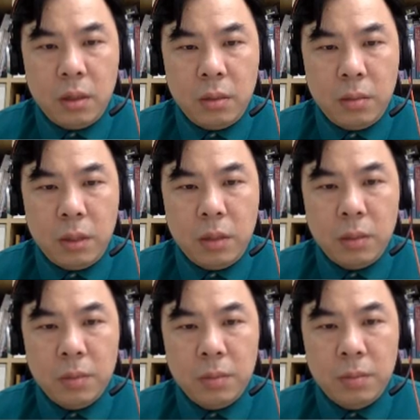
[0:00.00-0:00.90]

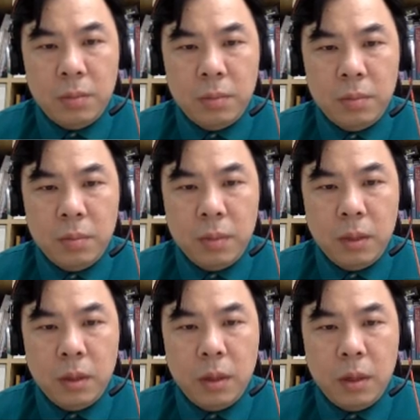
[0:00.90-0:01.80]
minimum
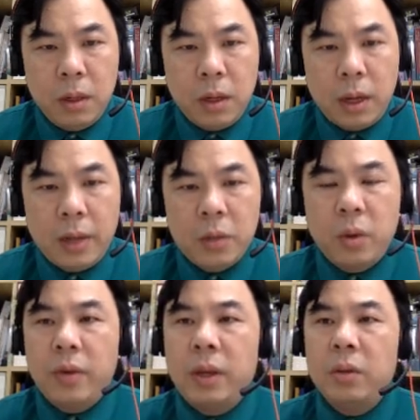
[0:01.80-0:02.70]

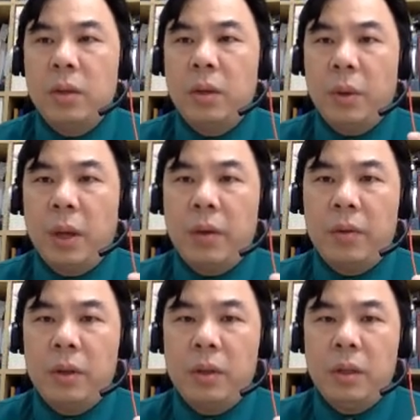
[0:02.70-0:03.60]
chi-square value that we have
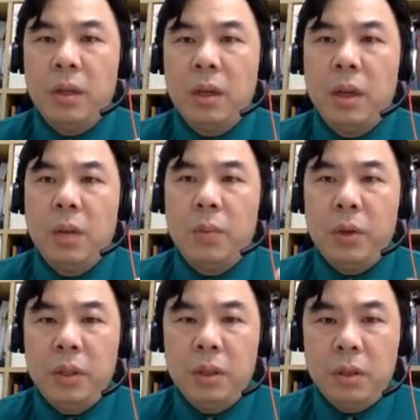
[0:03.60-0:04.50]
already
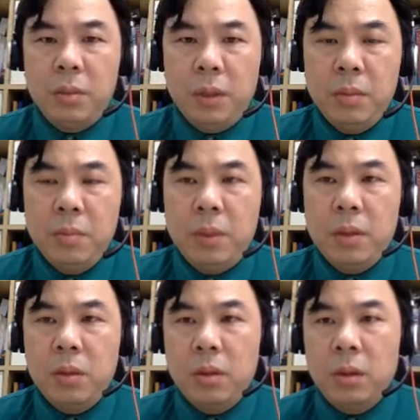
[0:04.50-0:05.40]
predetermined
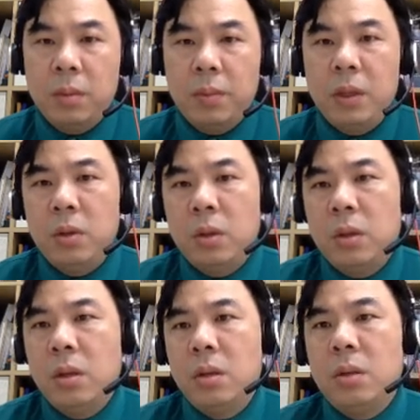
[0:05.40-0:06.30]
based on the p naught
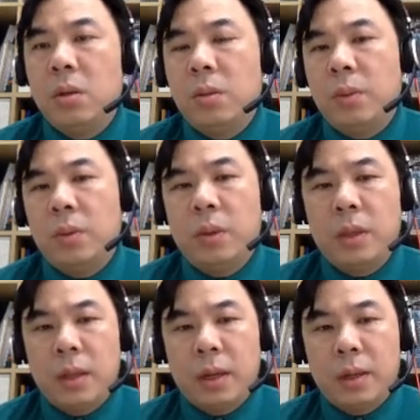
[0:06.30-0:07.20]

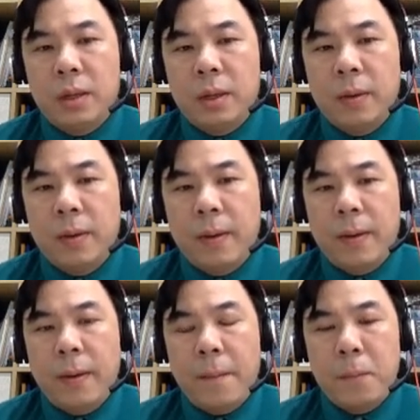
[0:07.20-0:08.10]
0.19 there.
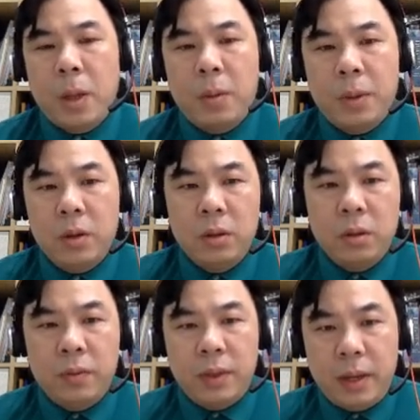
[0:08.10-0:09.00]
Now because
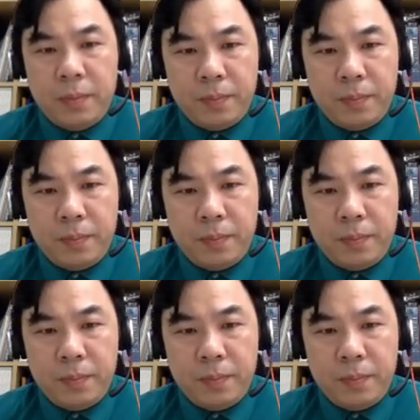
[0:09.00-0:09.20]
of that,